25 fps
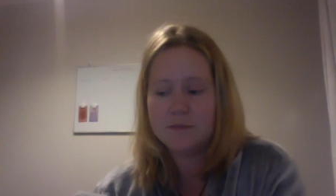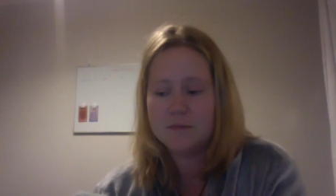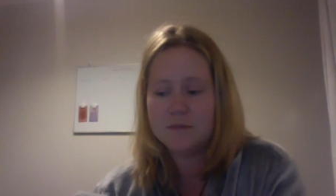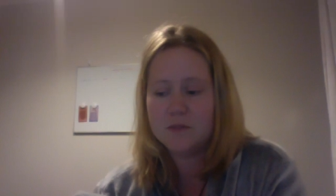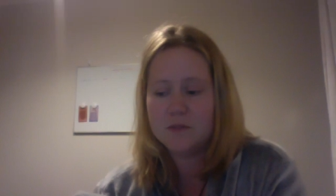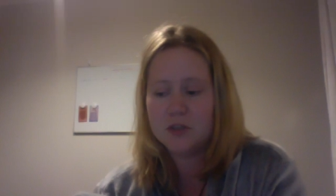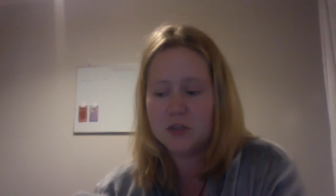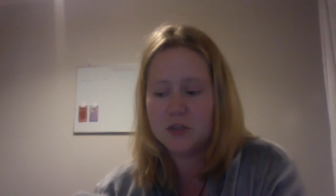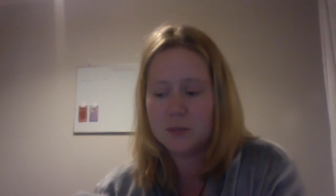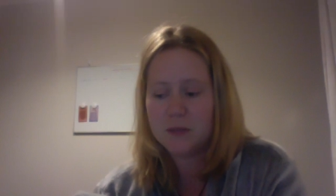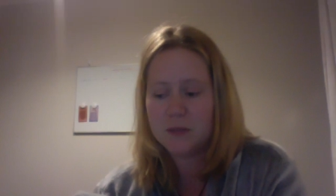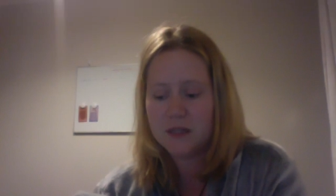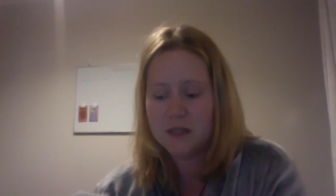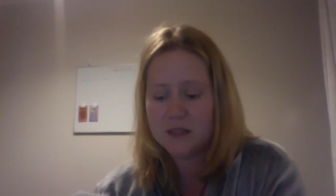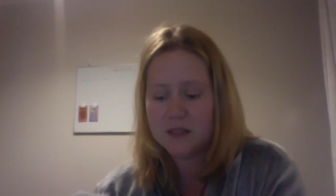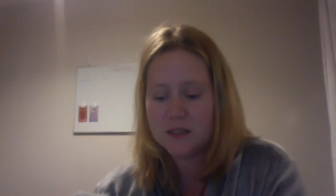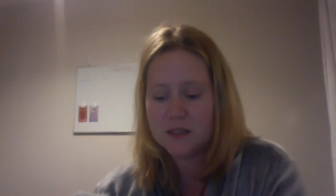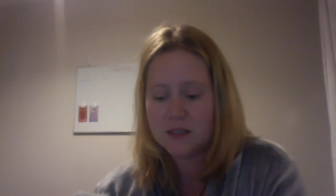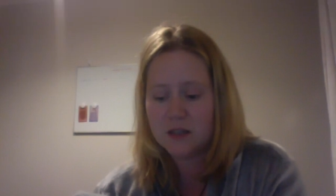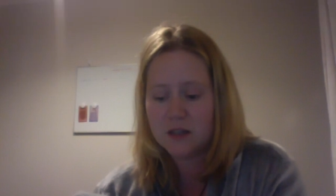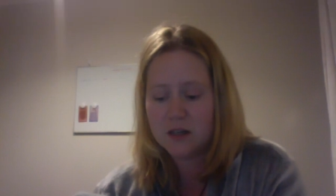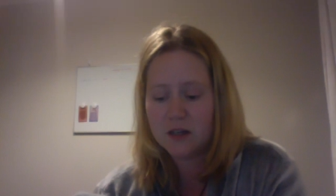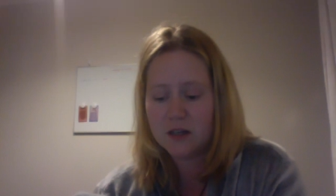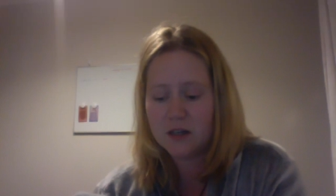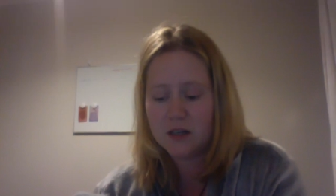Juice
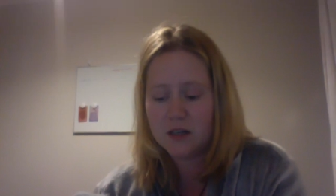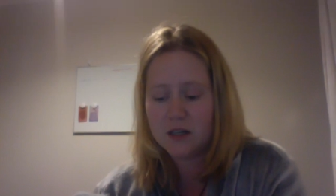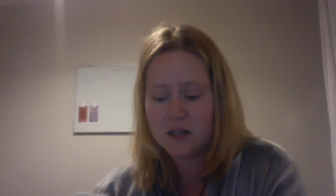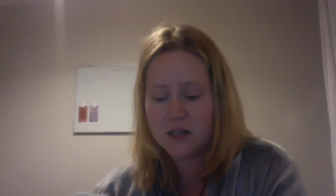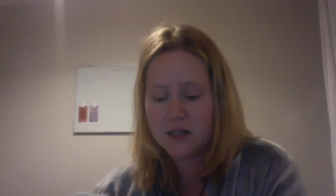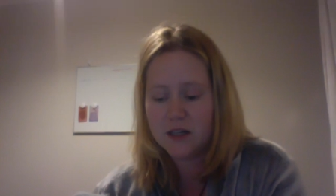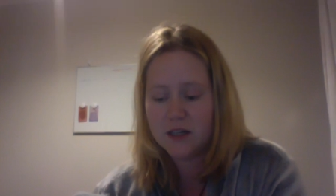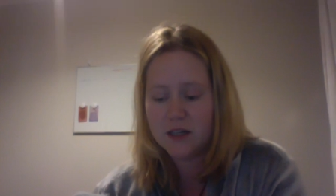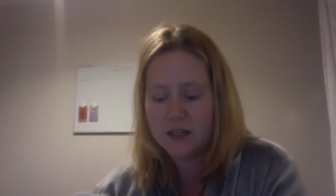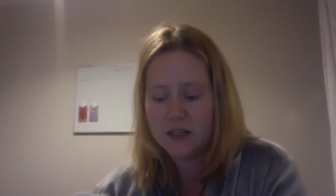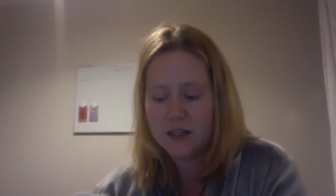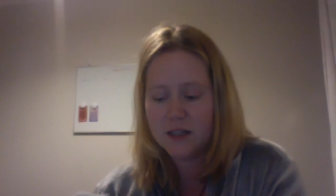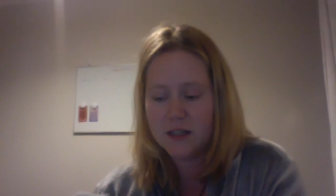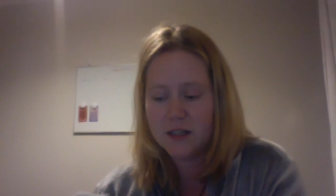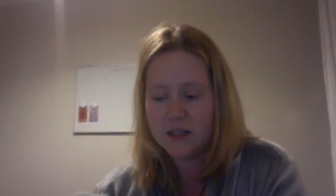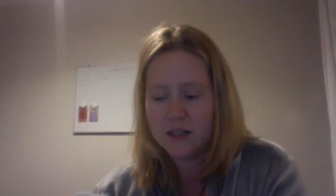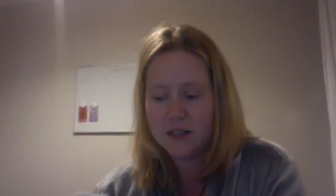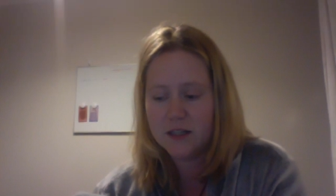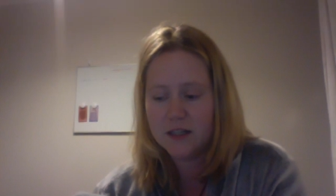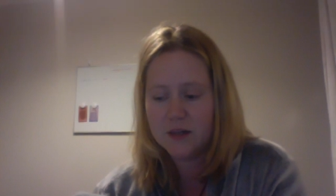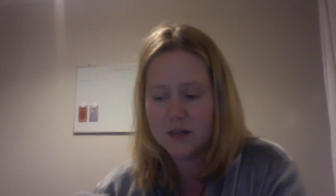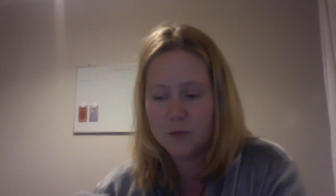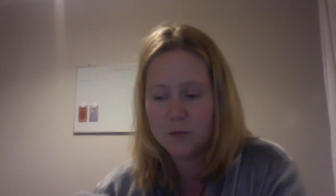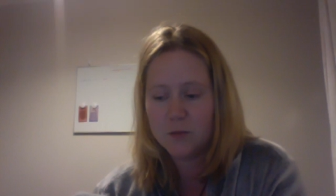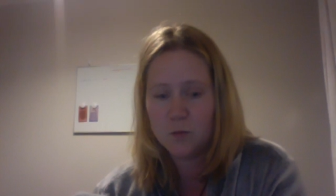Plus, I
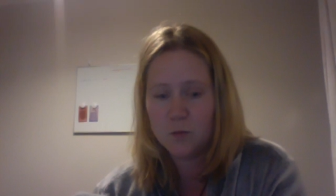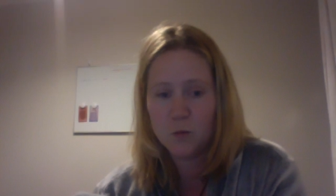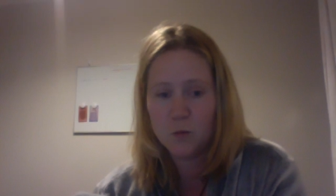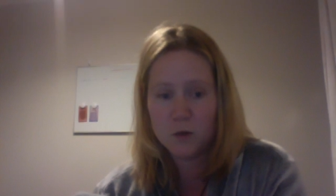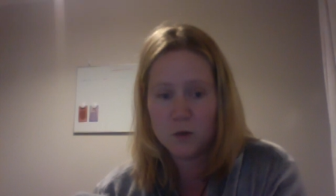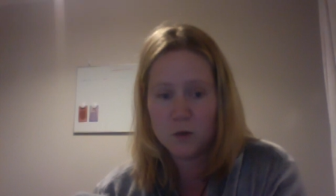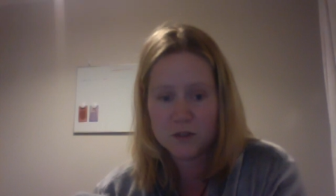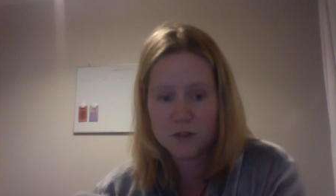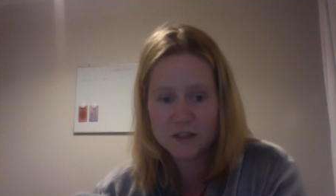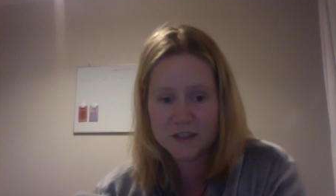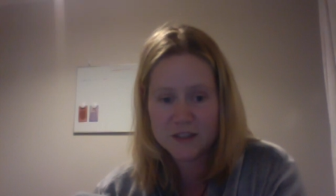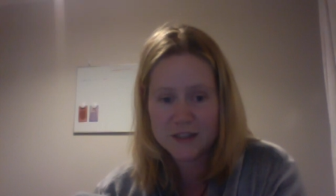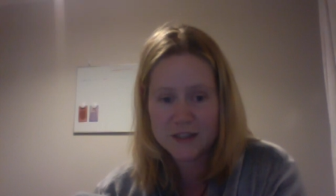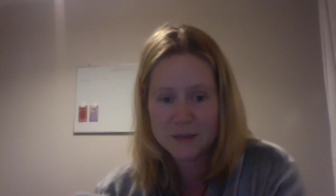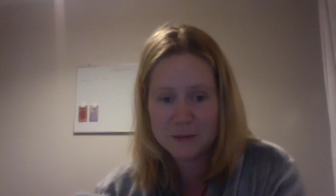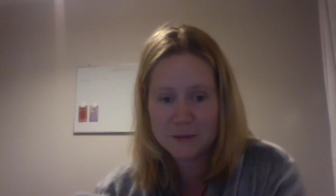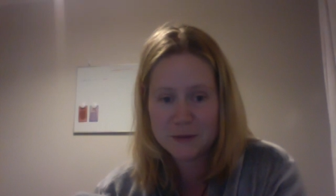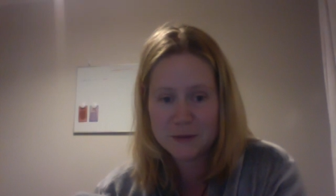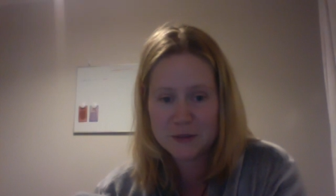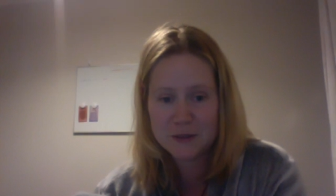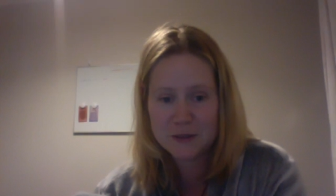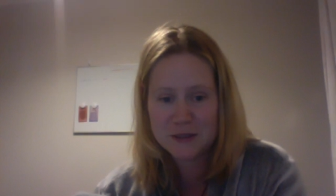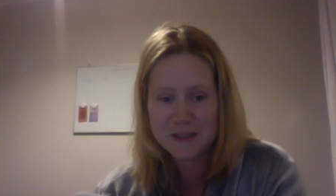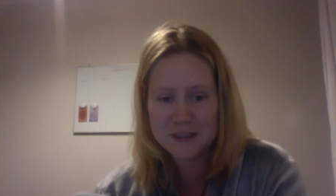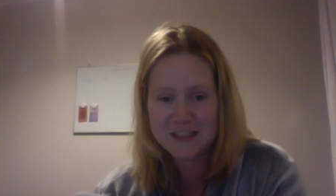wasn't sleeping
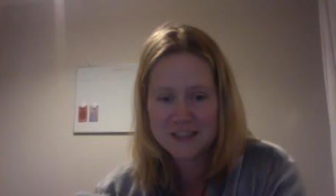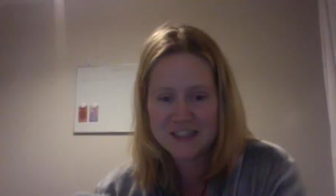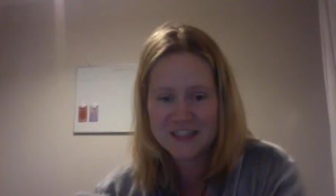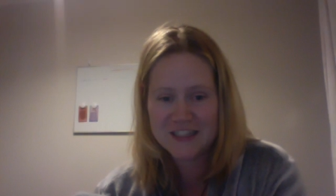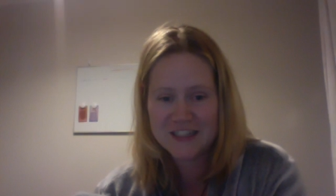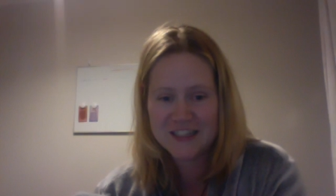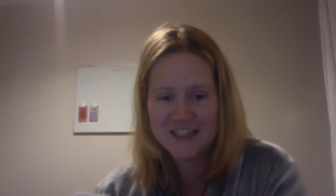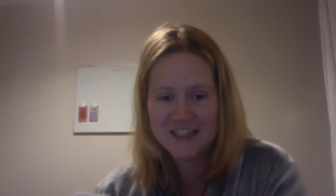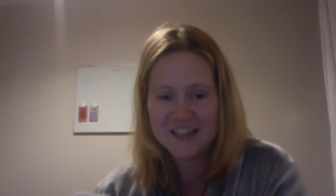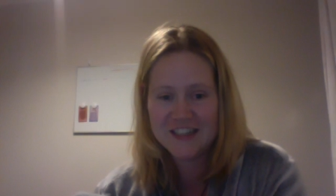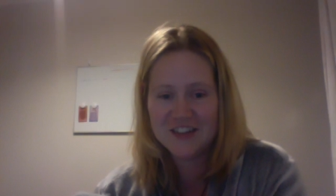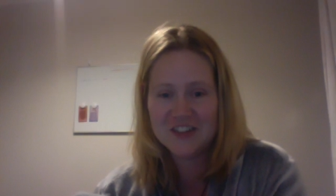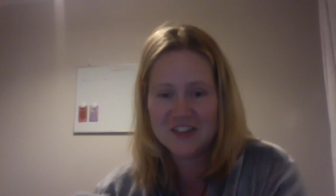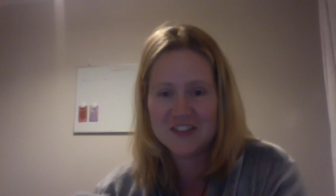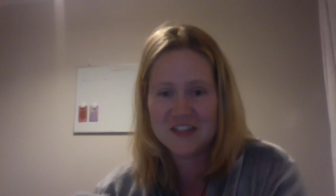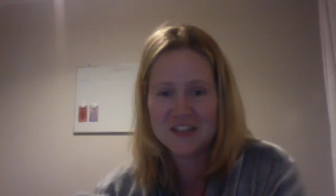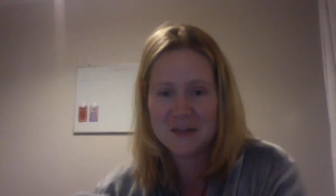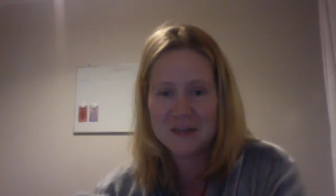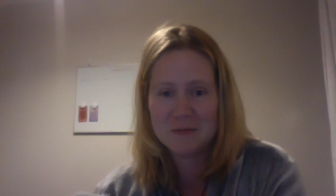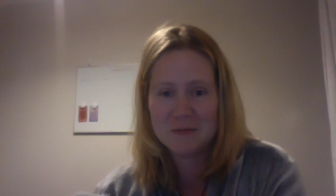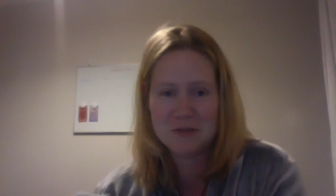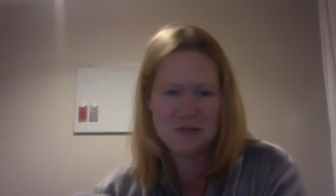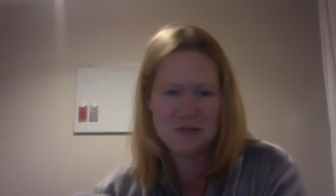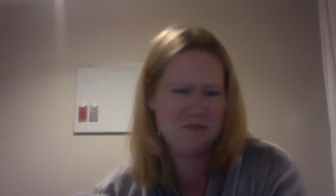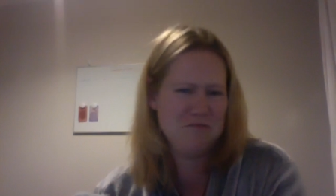during the day and I was
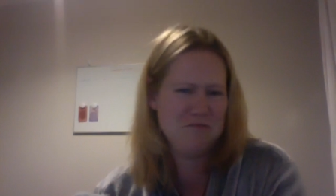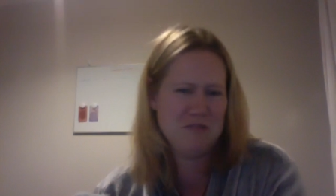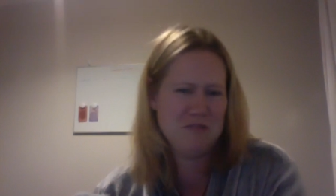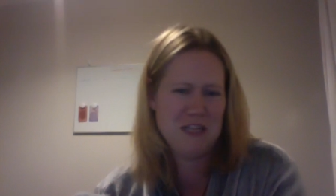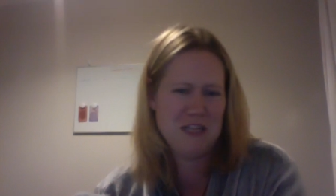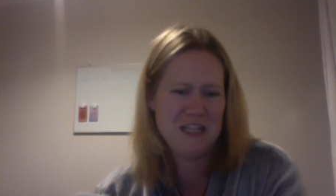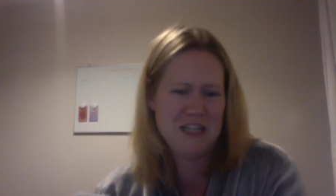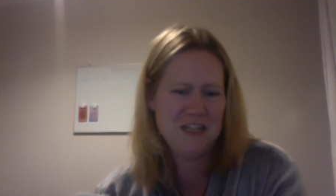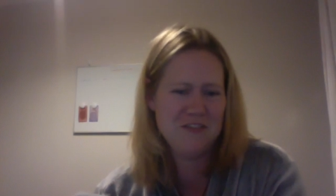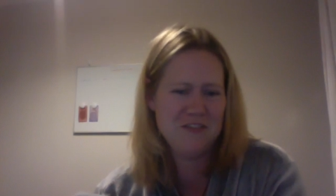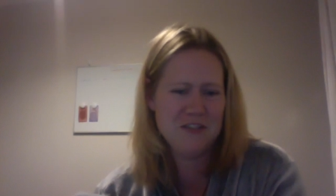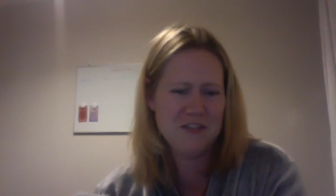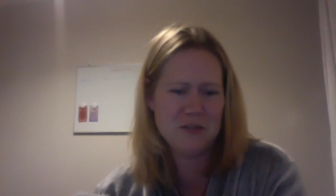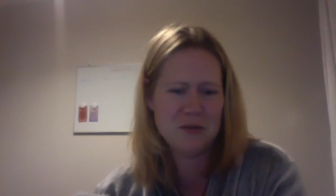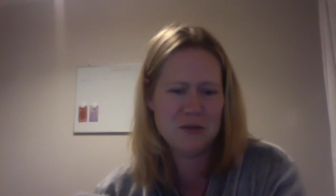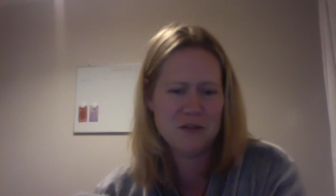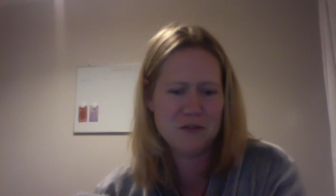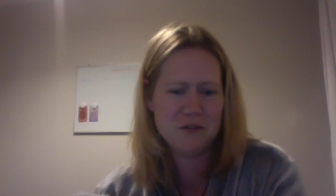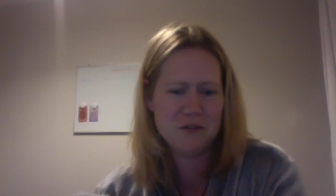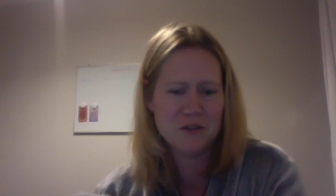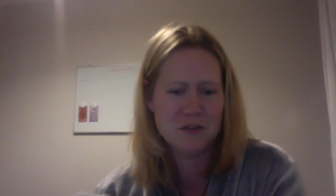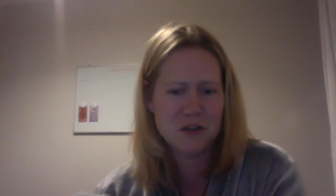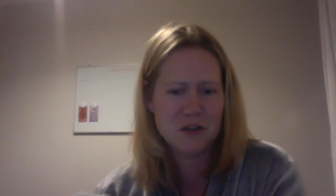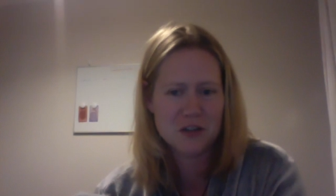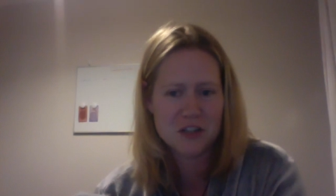up till 11, 12
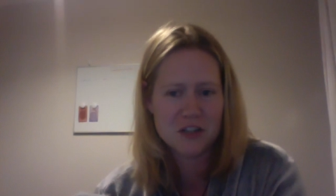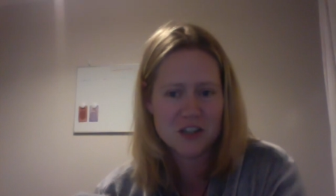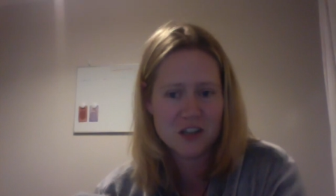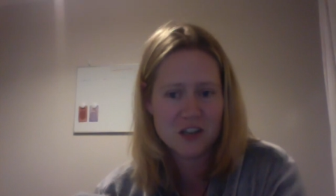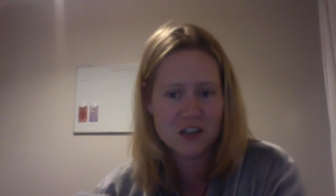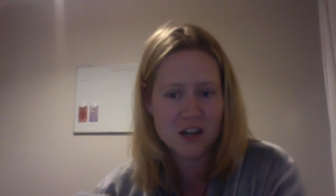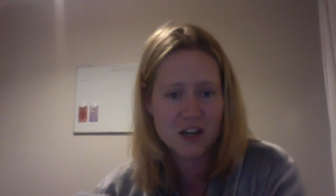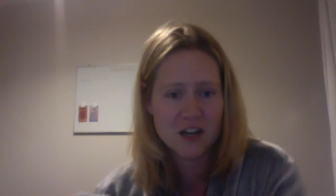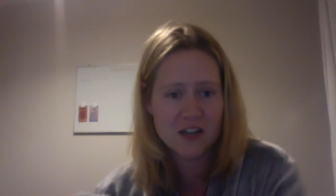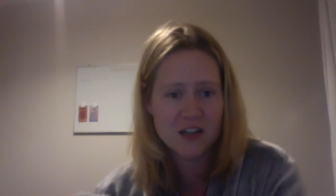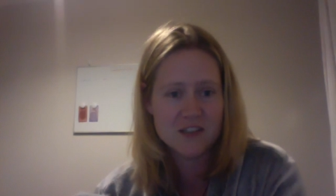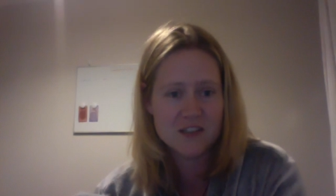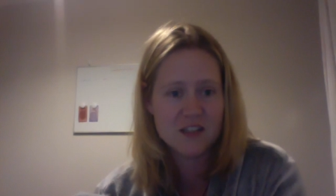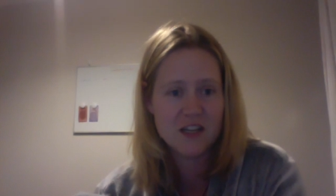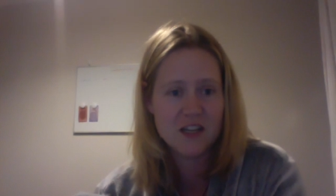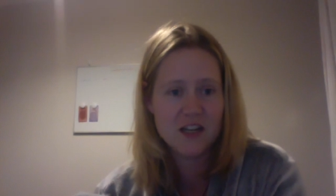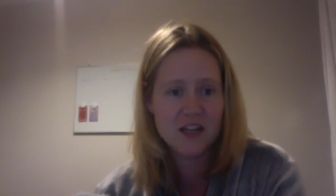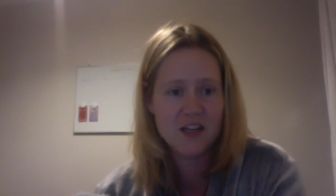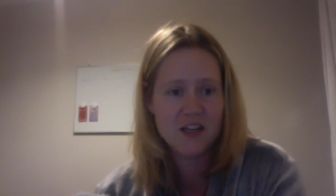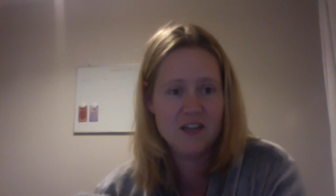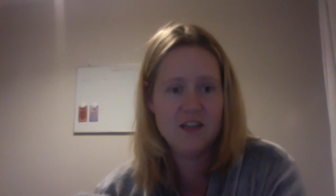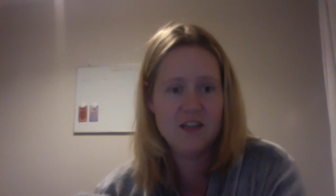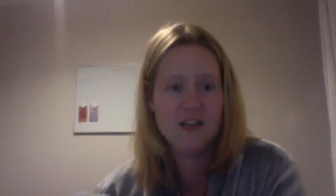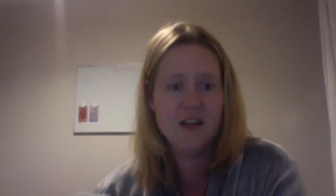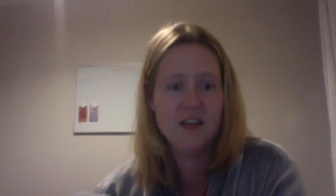o'clock at night
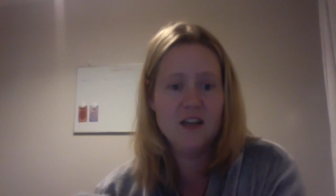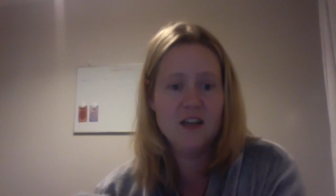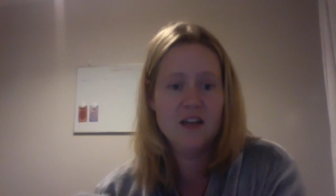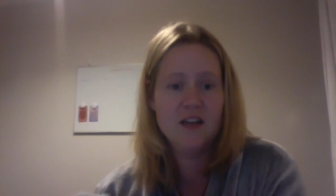and